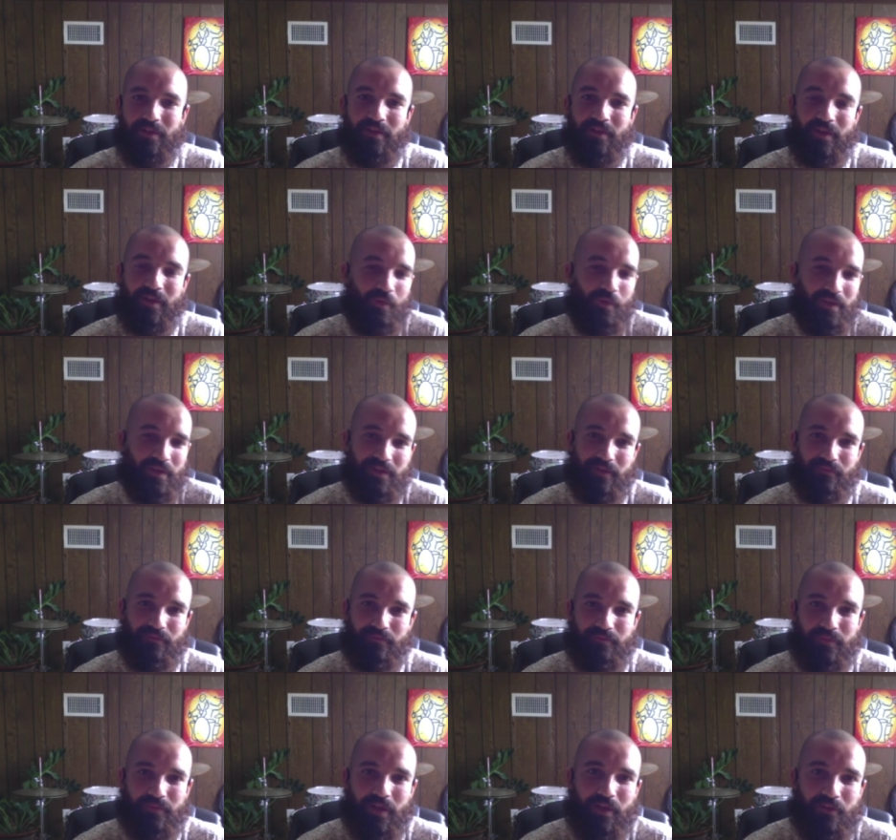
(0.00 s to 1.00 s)
and it wasn't,
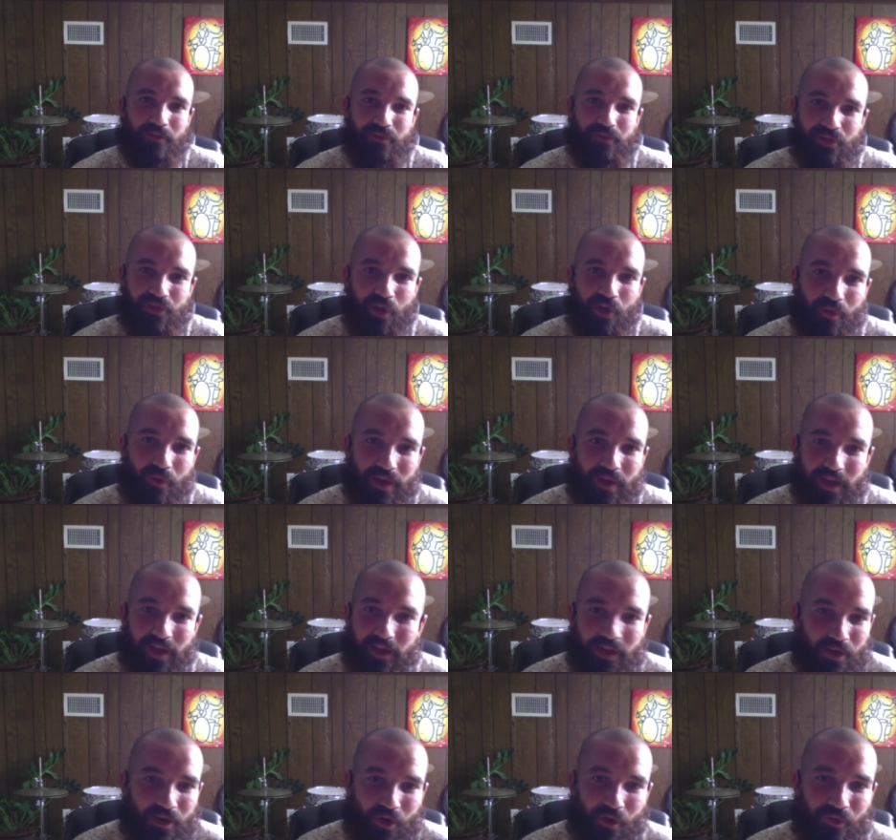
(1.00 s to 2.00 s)
you know, snowing
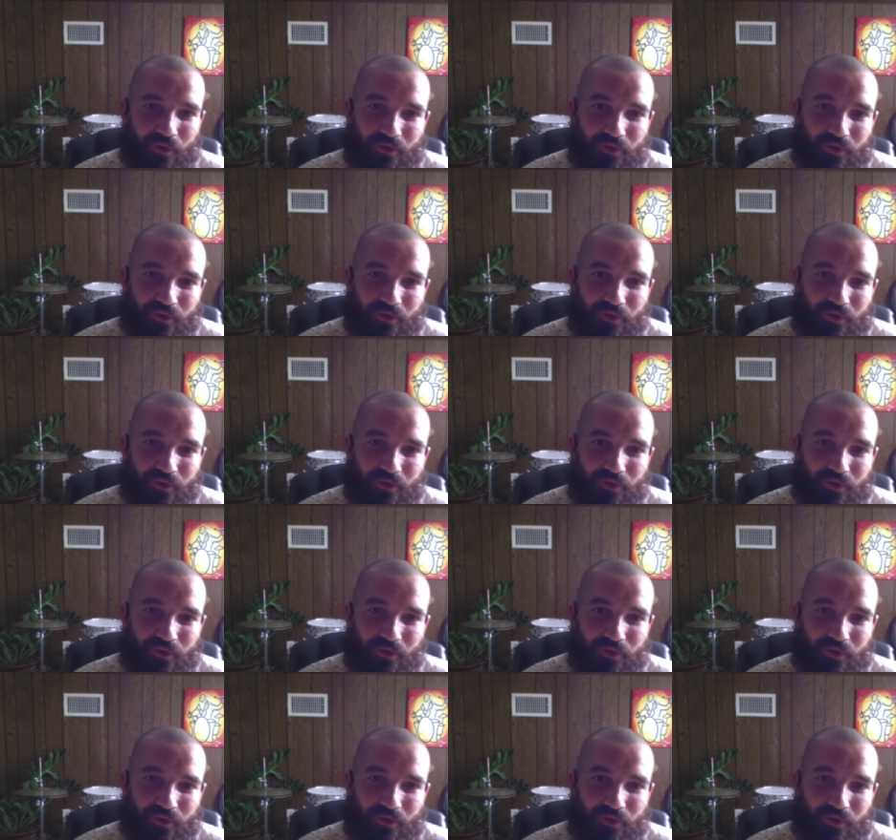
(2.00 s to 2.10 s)
and cold.